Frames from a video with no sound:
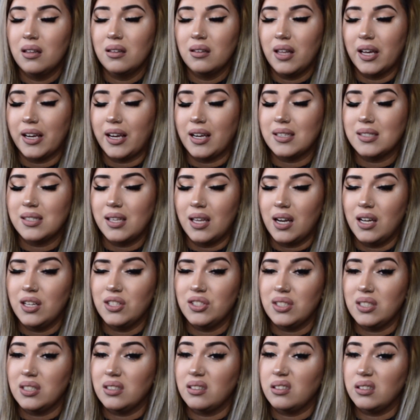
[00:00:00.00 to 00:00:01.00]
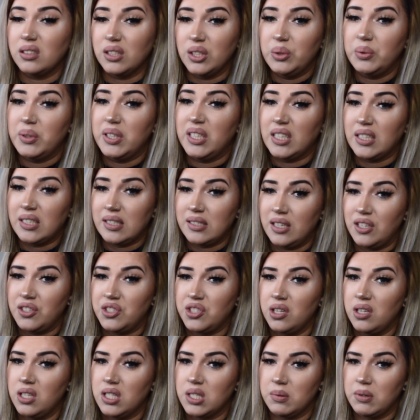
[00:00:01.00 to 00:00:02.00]
Like I said, I did glue-in
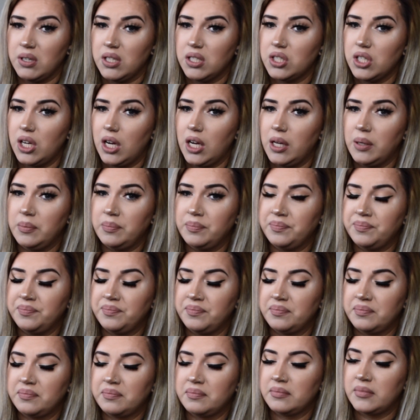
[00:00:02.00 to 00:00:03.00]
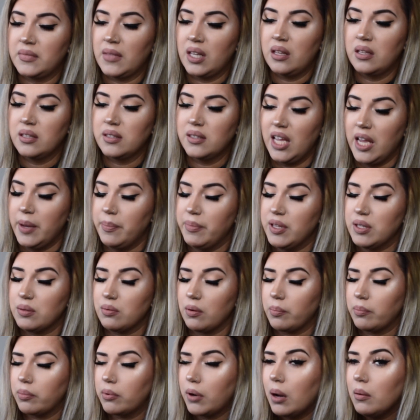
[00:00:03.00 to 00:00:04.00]
extensions, which tape-ins
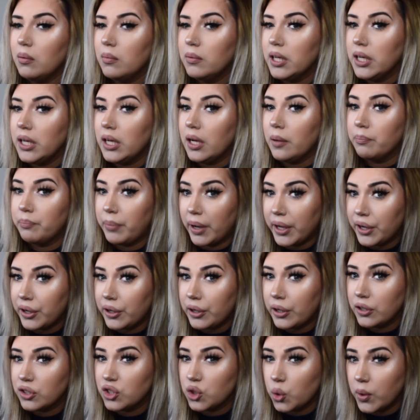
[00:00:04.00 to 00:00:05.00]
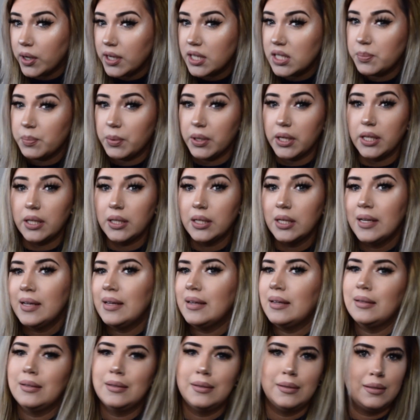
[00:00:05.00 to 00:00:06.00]
were probably a better choice, but
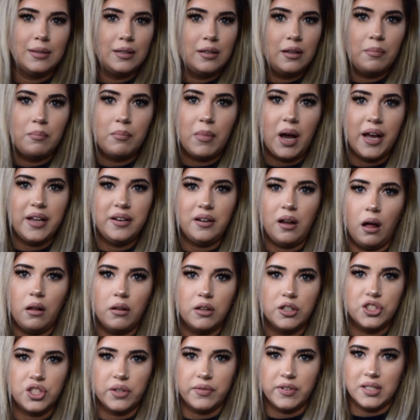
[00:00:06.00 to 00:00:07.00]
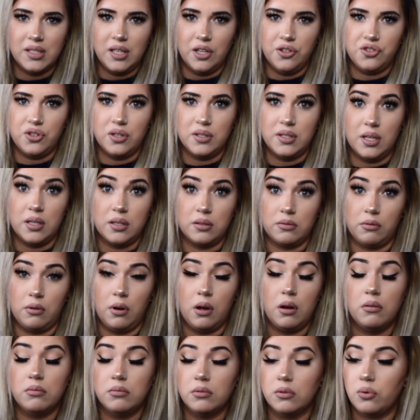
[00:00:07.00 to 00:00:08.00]
my knowledge of extensions has
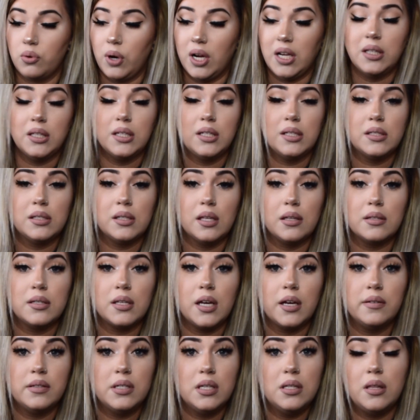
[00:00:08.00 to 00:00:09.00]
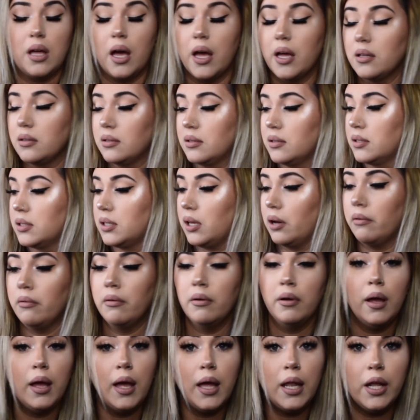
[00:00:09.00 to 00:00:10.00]
grown greatly since I did that. So
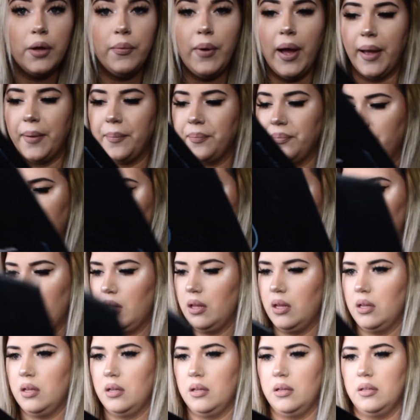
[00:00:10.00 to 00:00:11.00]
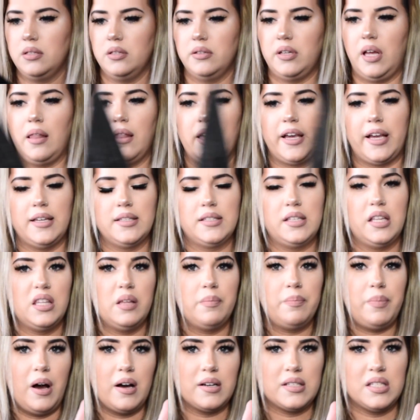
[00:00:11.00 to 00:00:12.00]
anyway, so yeah, like I said,
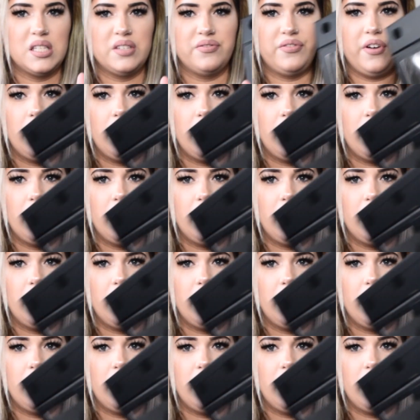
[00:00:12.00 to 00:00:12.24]
the box is